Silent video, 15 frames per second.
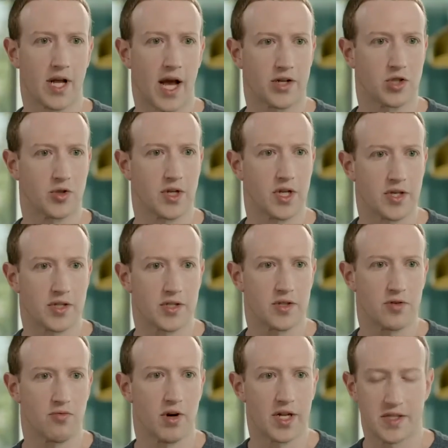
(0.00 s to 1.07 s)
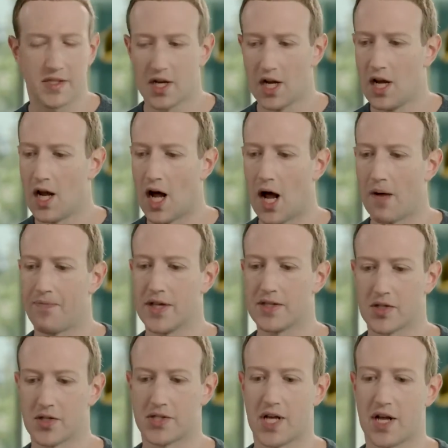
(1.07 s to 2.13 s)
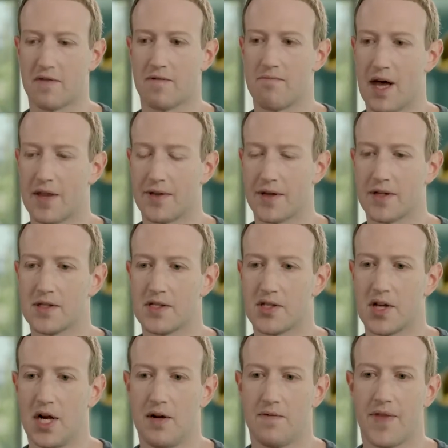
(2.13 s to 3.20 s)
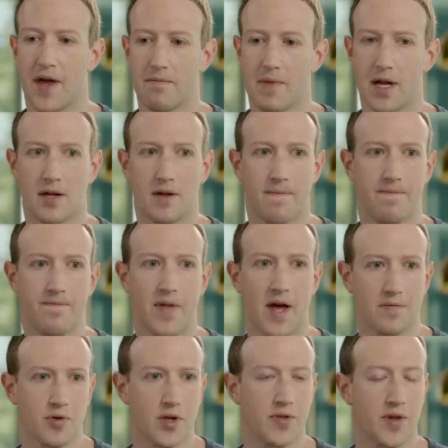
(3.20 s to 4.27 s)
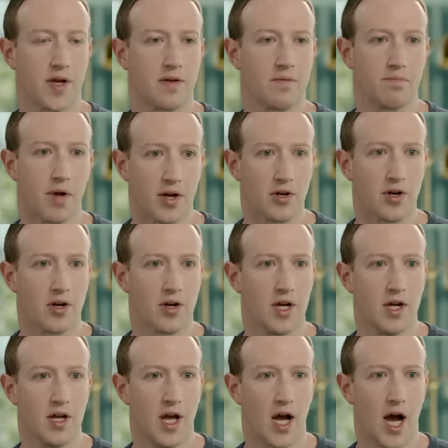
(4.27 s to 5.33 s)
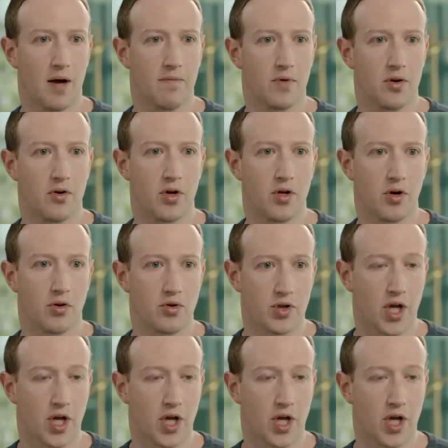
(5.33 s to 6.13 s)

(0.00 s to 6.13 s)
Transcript: it actually is, right? It's a set of methods that make everything better, let me